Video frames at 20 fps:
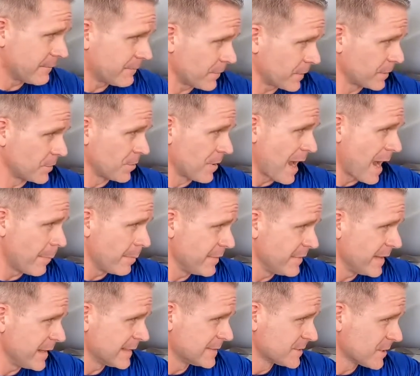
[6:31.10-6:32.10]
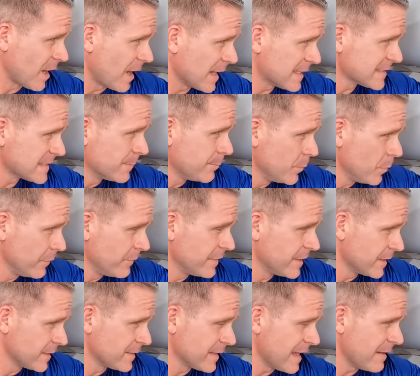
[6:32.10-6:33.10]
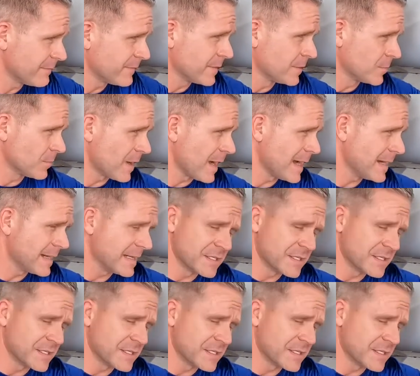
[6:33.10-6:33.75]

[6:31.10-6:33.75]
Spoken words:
for grabbing the exhaust and moving it left and right,